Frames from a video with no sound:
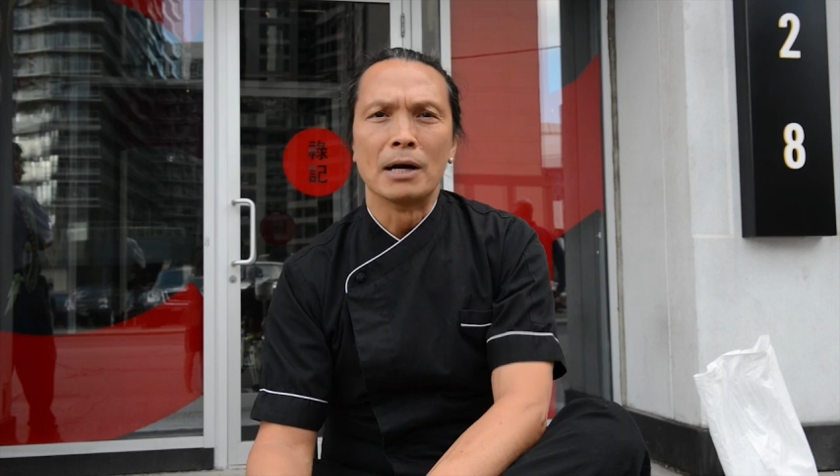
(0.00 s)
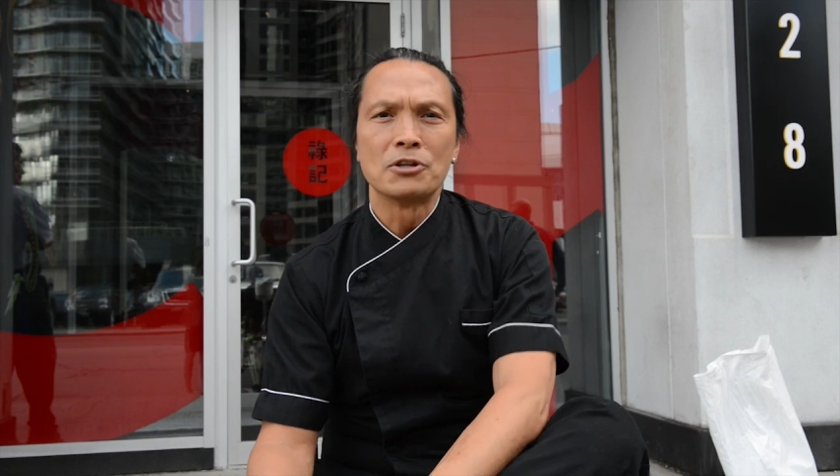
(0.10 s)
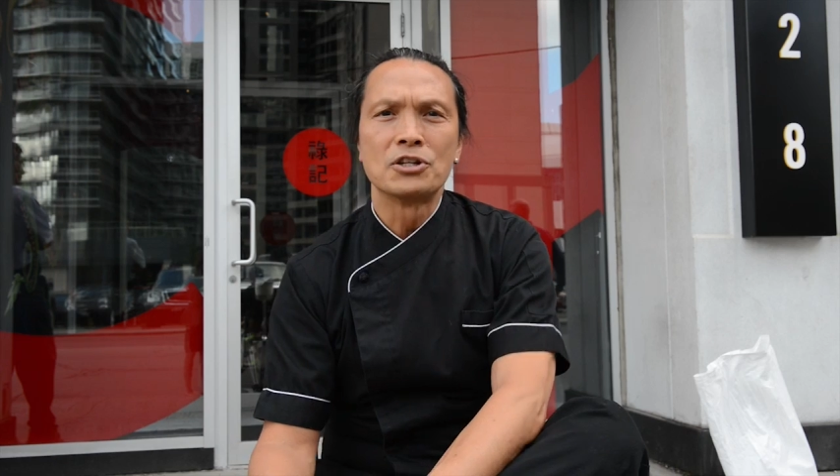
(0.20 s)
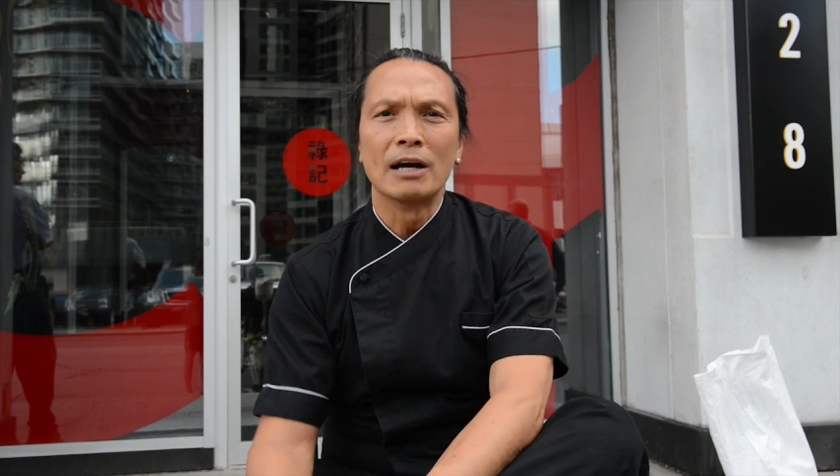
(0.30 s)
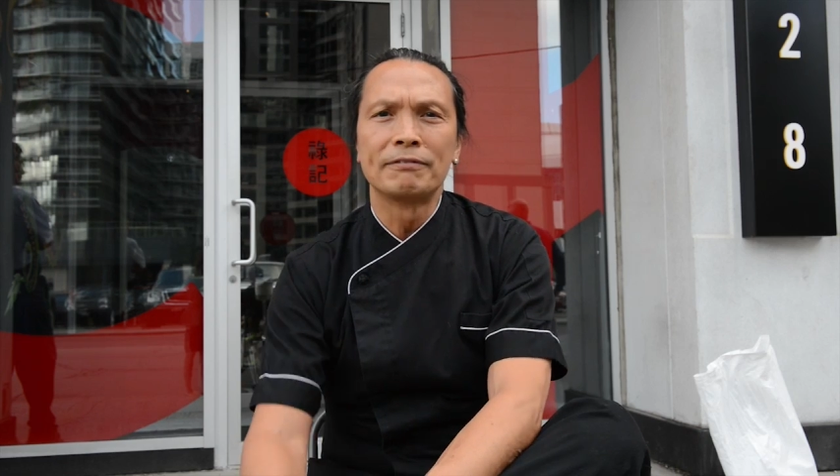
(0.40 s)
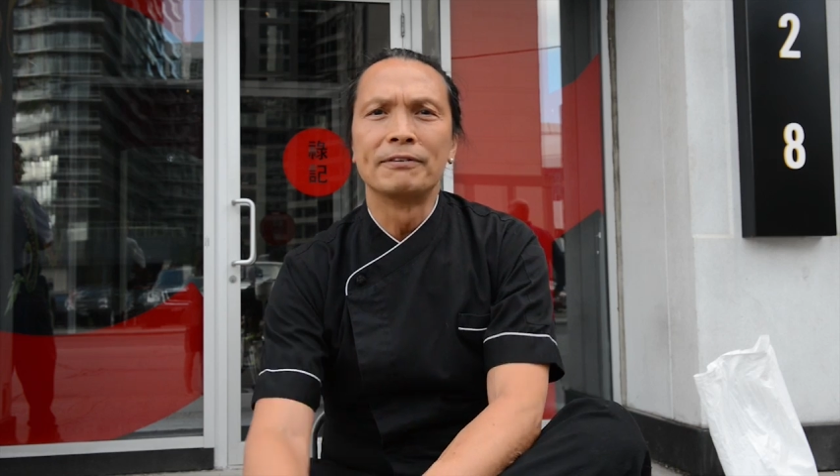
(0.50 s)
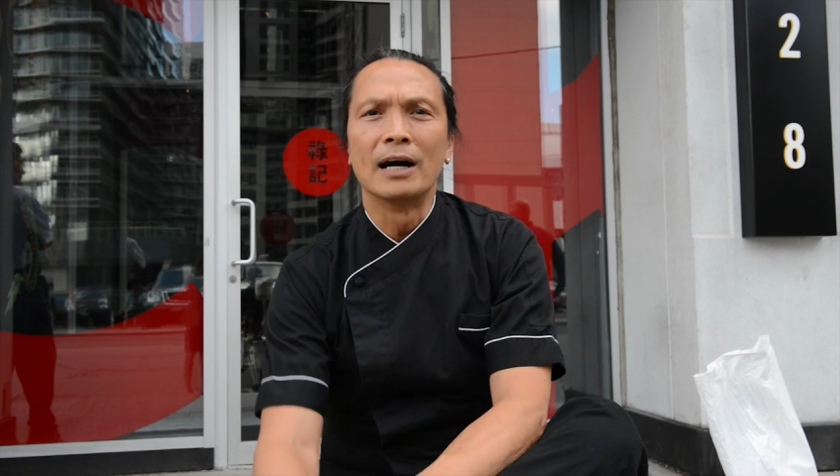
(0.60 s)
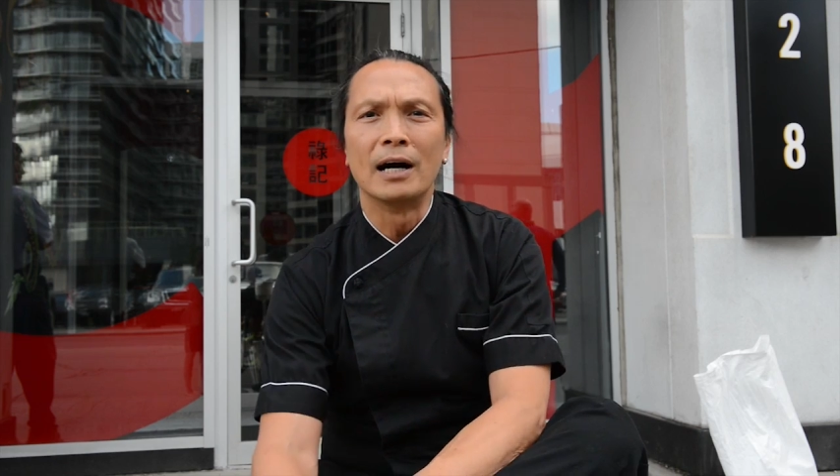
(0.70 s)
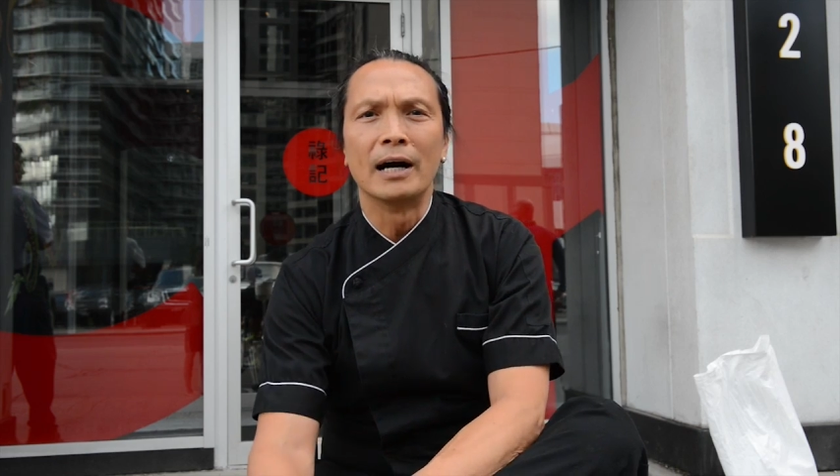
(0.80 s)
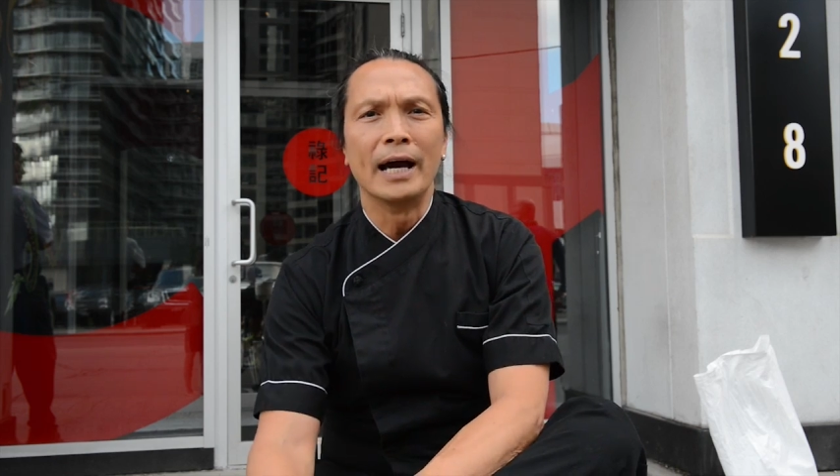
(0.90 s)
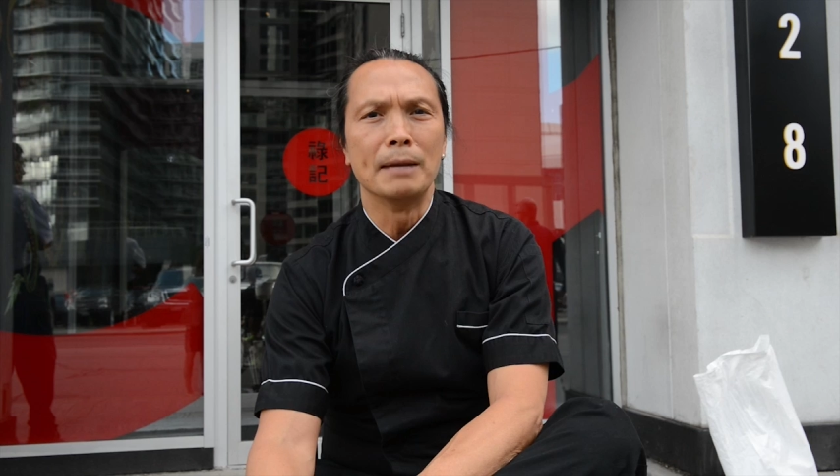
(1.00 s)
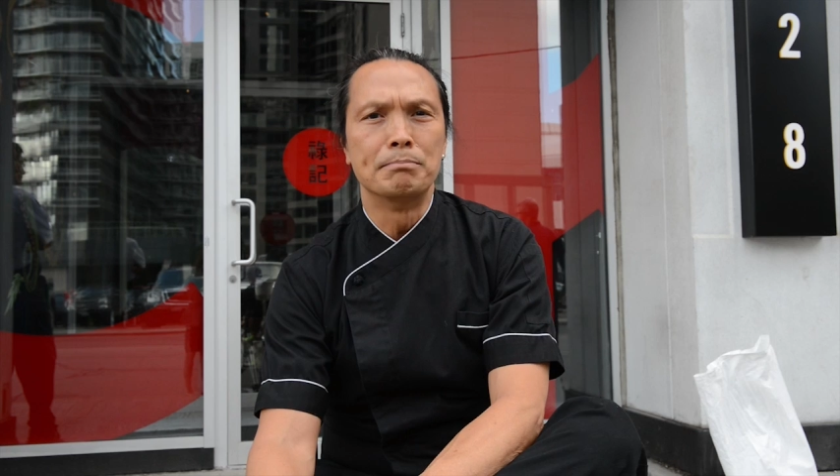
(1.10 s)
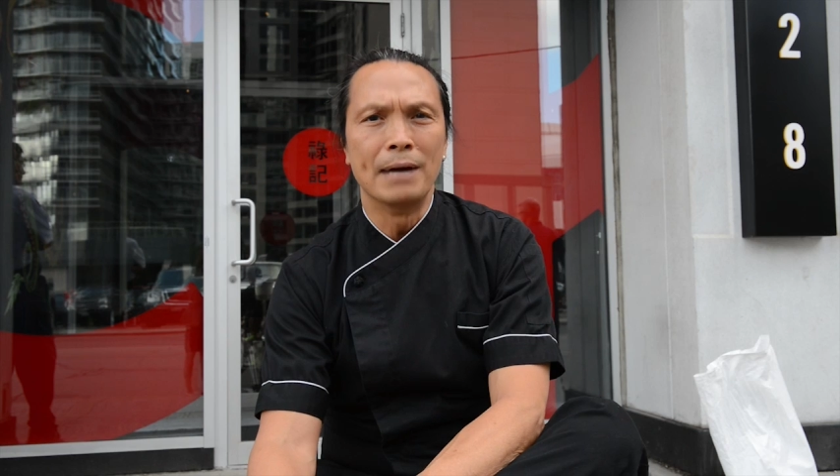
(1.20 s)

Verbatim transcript: my chef uh, at